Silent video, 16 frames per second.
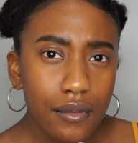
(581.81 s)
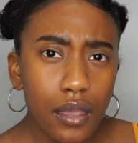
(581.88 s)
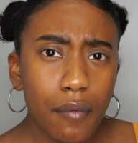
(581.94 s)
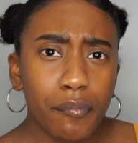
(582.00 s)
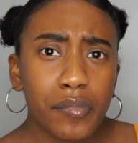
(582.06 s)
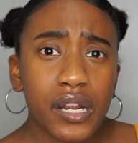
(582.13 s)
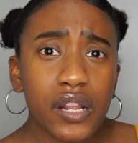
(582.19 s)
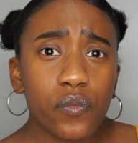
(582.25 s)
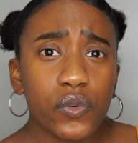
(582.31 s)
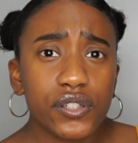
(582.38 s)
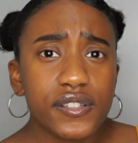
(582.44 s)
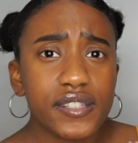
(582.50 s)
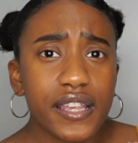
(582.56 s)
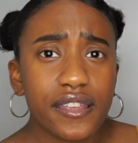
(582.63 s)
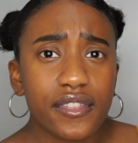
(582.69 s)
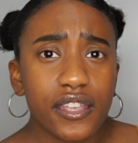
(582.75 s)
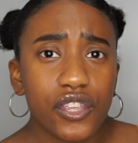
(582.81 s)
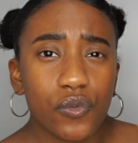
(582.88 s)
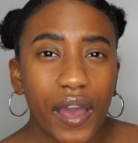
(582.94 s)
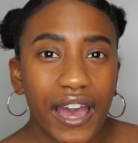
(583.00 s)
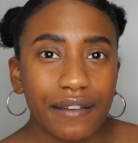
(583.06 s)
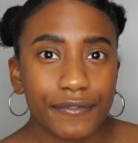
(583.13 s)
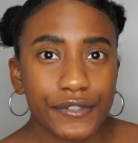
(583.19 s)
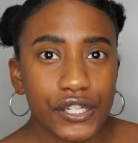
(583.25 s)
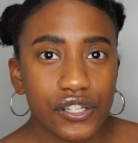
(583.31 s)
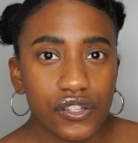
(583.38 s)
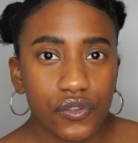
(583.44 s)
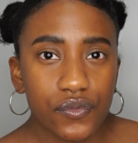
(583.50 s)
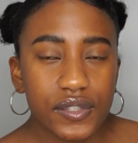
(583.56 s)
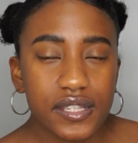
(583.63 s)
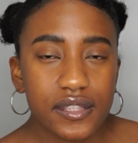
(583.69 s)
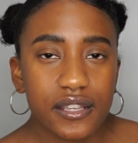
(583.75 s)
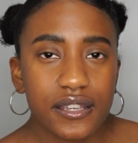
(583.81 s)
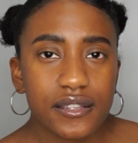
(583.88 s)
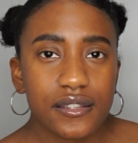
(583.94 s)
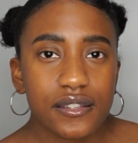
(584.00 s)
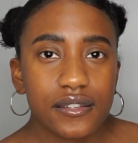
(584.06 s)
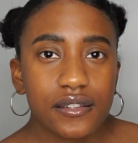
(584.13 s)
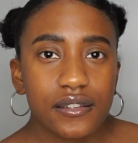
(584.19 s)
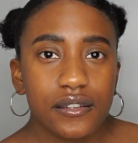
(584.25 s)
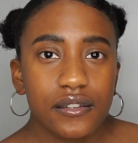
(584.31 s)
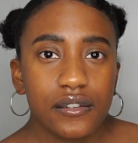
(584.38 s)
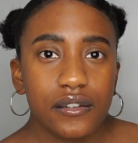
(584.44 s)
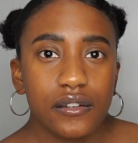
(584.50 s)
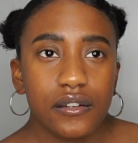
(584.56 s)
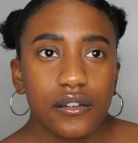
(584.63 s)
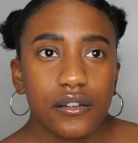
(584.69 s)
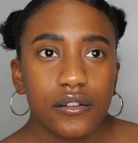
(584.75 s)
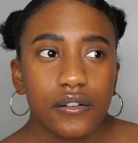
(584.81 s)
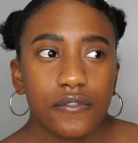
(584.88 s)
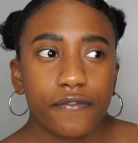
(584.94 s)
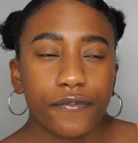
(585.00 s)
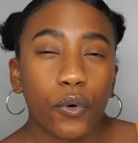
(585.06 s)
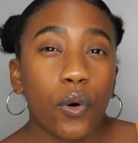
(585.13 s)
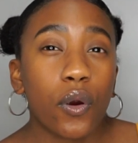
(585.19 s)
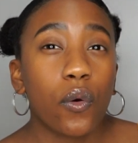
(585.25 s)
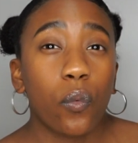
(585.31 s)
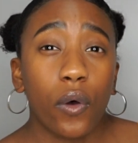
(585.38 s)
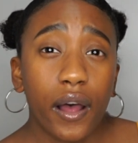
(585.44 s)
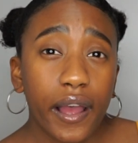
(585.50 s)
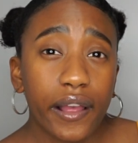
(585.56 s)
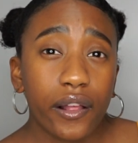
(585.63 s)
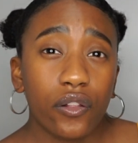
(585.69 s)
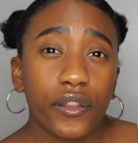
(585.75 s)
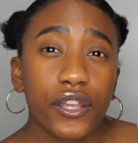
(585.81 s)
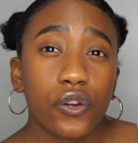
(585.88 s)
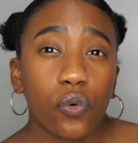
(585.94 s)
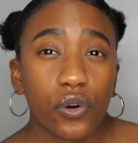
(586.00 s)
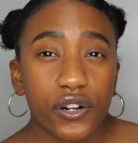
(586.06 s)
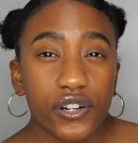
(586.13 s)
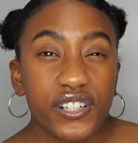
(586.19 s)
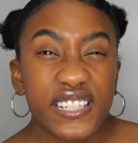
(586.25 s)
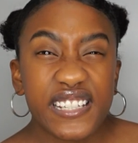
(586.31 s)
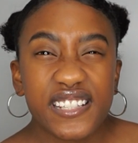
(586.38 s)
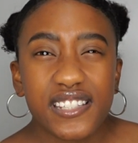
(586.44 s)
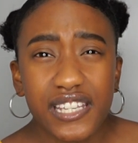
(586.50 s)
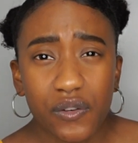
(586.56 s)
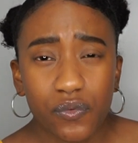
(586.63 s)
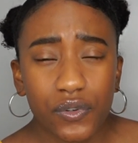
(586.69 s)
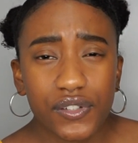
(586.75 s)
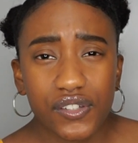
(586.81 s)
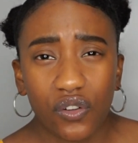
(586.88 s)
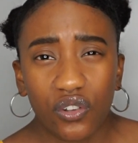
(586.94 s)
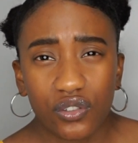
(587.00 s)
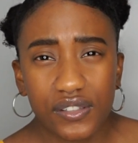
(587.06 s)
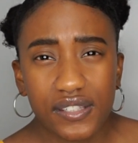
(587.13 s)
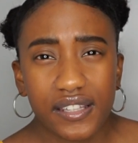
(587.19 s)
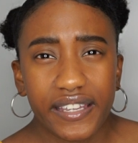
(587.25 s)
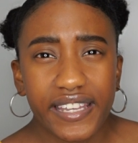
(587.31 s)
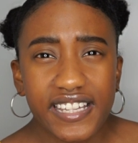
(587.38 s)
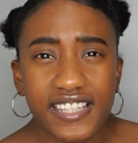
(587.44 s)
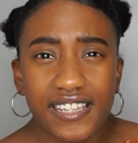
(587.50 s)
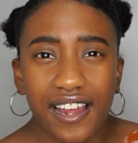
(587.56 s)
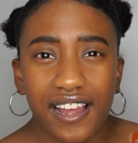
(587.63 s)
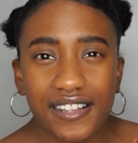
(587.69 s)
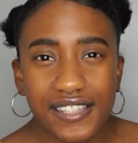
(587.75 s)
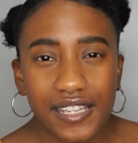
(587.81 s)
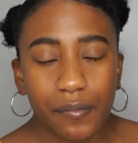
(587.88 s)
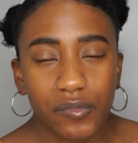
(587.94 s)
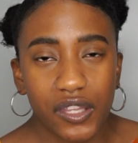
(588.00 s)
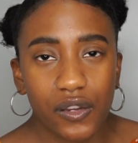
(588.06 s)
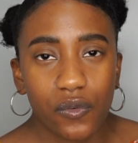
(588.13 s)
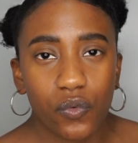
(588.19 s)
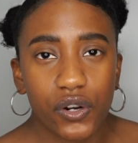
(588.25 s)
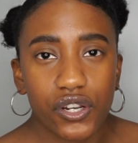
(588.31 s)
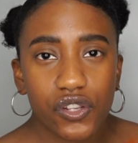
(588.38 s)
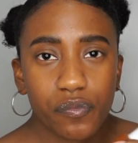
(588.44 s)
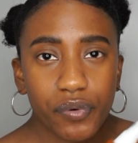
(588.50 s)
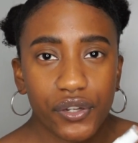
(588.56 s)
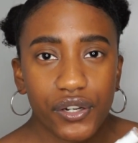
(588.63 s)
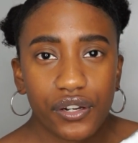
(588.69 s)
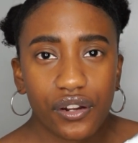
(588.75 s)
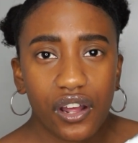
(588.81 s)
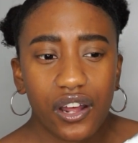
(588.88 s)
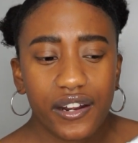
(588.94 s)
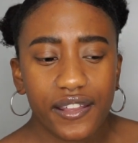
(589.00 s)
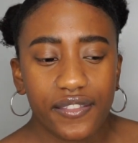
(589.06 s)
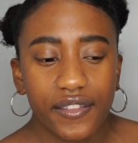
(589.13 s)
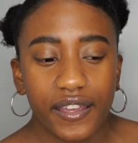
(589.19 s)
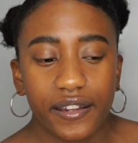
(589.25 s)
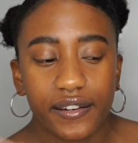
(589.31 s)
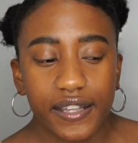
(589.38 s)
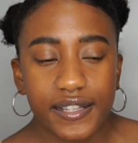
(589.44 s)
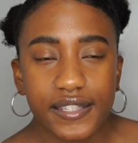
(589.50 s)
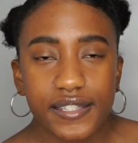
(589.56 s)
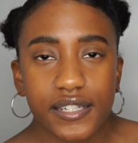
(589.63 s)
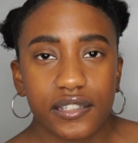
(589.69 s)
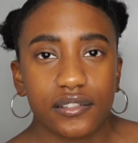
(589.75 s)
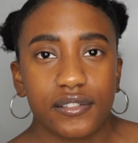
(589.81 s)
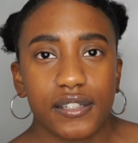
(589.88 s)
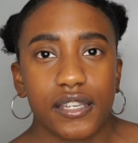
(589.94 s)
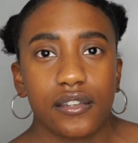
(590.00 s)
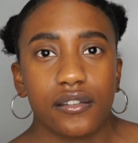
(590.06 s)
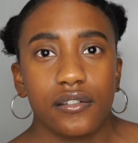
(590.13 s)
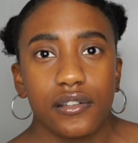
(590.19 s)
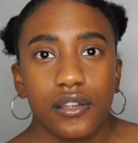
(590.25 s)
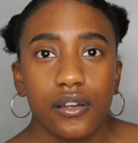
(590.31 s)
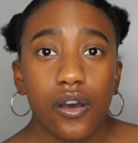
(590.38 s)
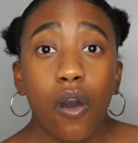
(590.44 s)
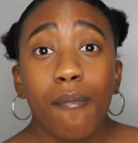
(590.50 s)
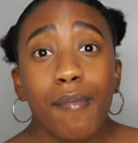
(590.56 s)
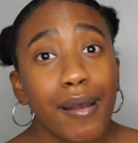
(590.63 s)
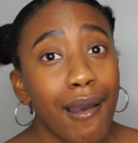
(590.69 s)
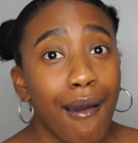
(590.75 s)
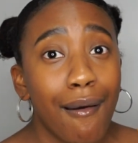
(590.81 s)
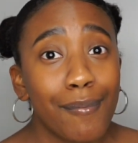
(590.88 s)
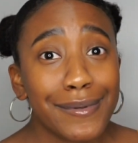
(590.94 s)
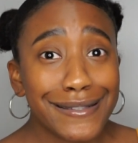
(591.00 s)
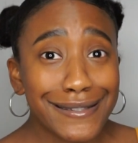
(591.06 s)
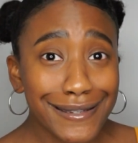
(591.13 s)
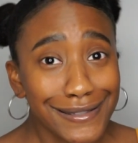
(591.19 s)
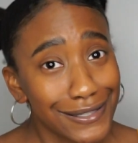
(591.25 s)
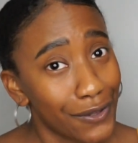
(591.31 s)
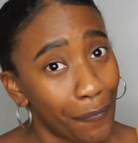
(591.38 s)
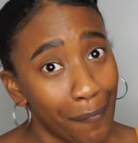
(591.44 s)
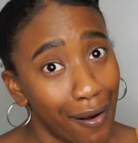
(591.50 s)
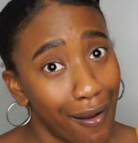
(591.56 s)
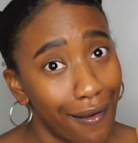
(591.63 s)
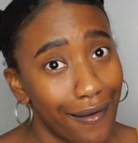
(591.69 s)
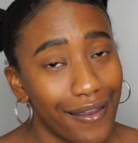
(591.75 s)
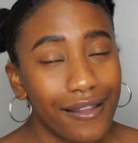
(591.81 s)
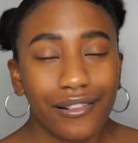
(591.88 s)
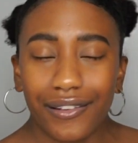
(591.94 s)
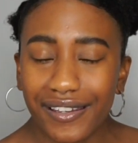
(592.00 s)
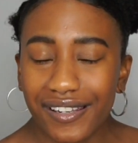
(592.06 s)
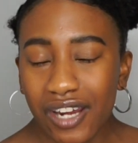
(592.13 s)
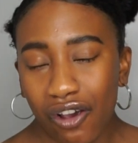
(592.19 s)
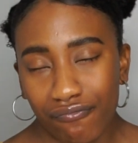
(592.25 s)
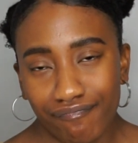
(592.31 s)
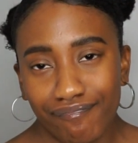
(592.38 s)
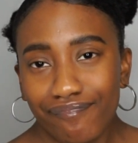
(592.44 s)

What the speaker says: But I will say that you have to use this for a while in order to see results. Like, it's not something where you put it on and then instantly, oh my god, my skin's so bright. Like, no.